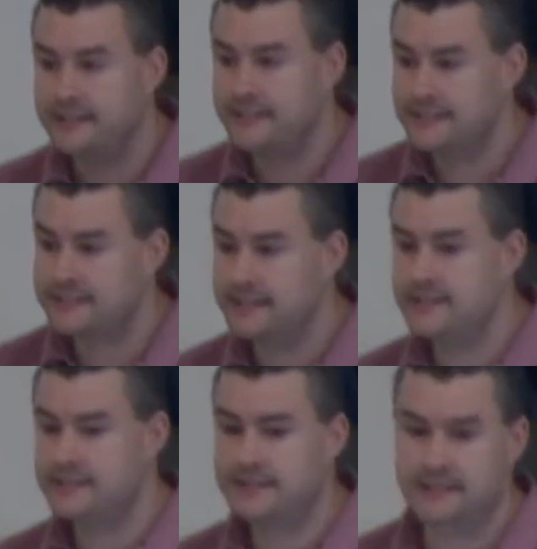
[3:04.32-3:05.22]
And this
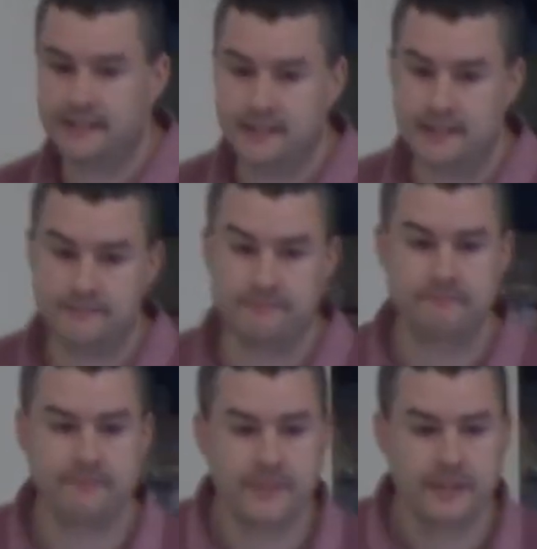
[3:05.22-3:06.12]
is um,
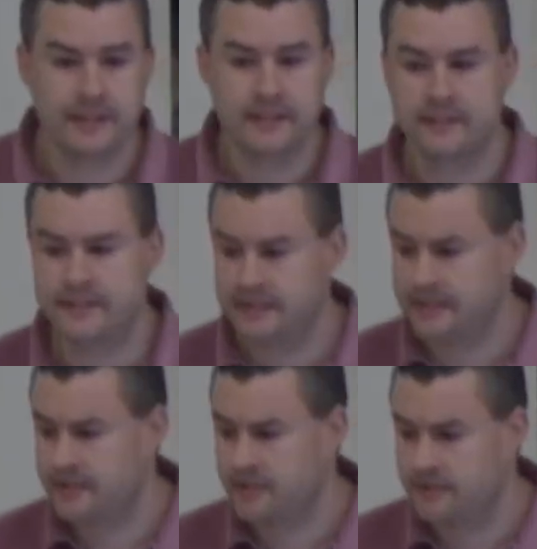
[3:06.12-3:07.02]

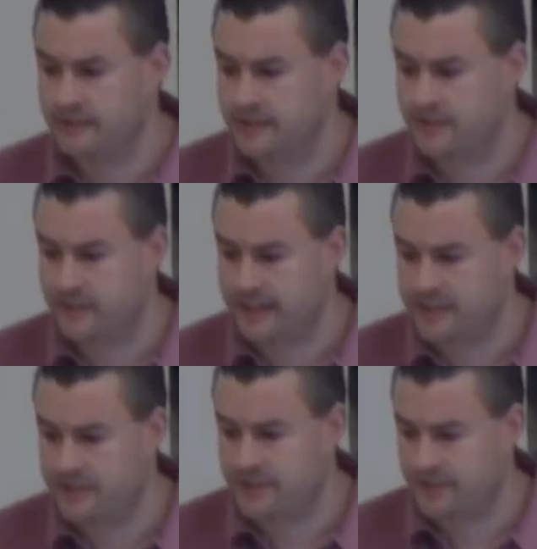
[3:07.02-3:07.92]
the, the
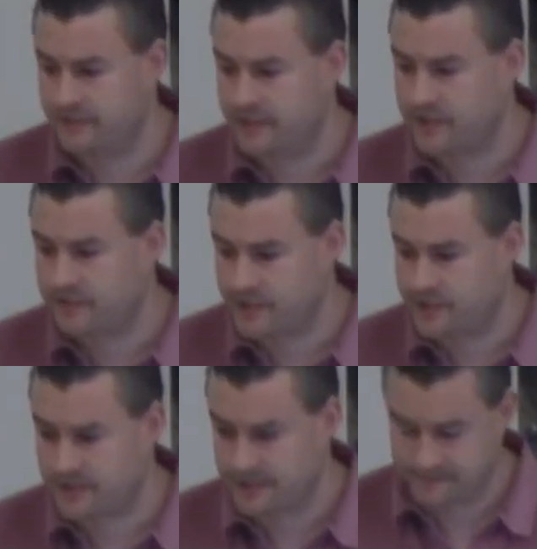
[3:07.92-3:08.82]
creation of a
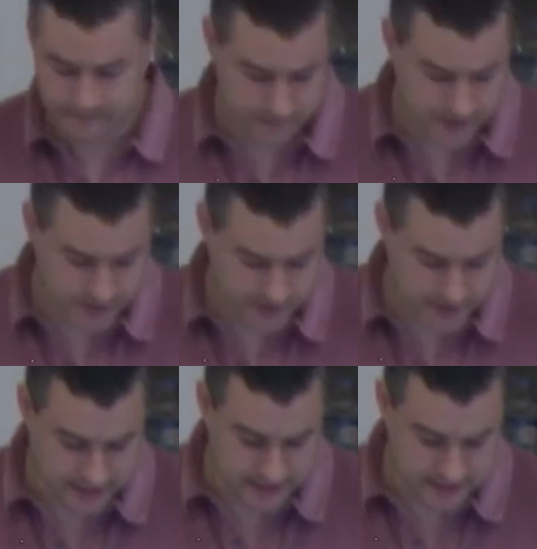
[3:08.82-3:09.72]
creature which
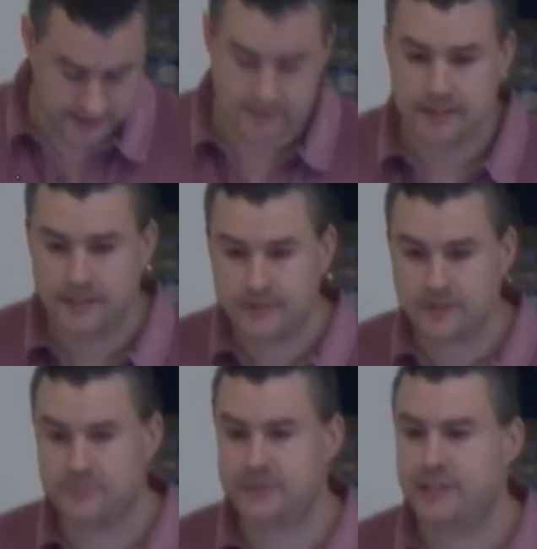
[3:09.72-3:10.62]
has
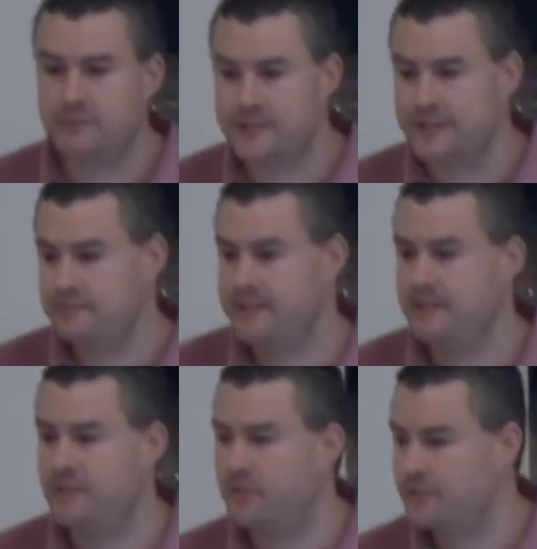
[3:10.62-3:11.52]
subsequently
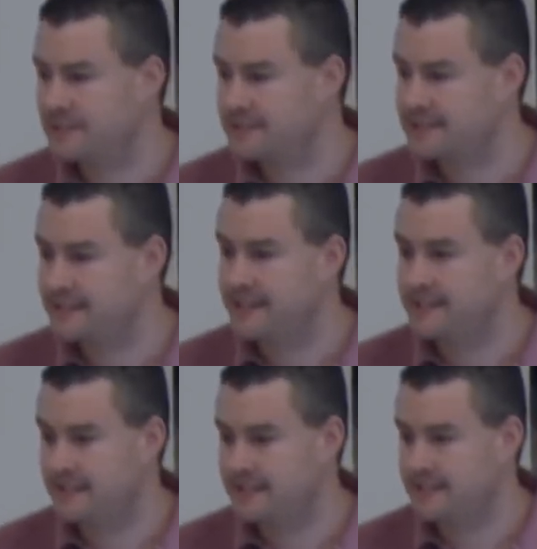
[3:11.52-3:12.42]
been called the
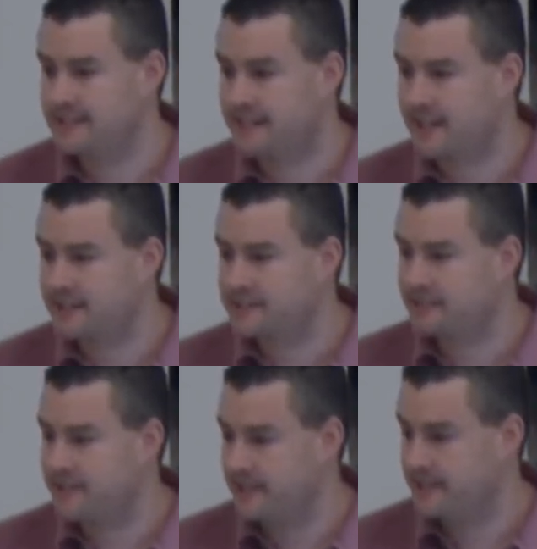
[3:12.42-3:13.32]
state and that is
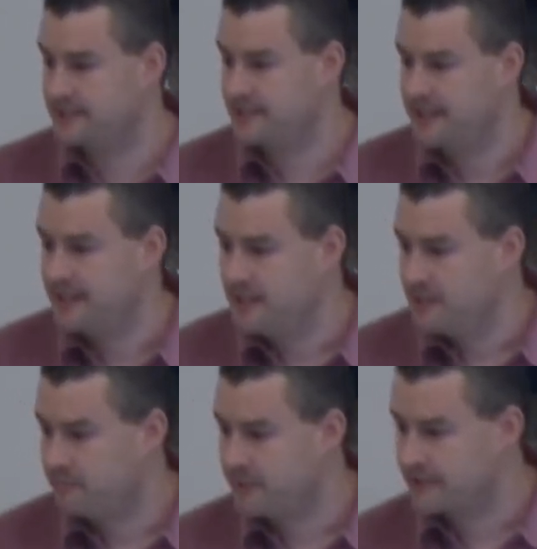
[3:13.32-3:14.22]
characterized
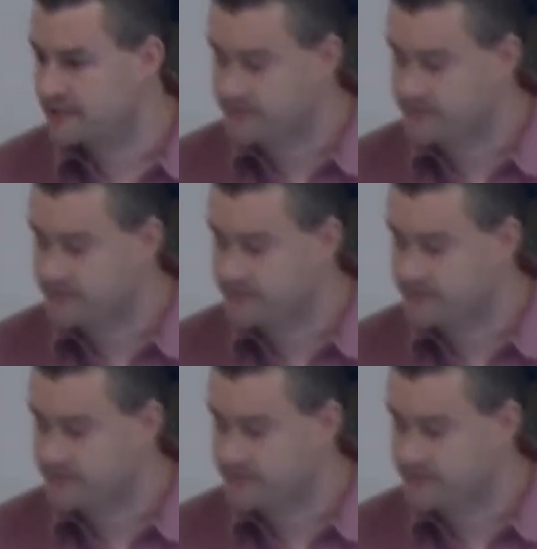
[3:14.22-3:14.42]
by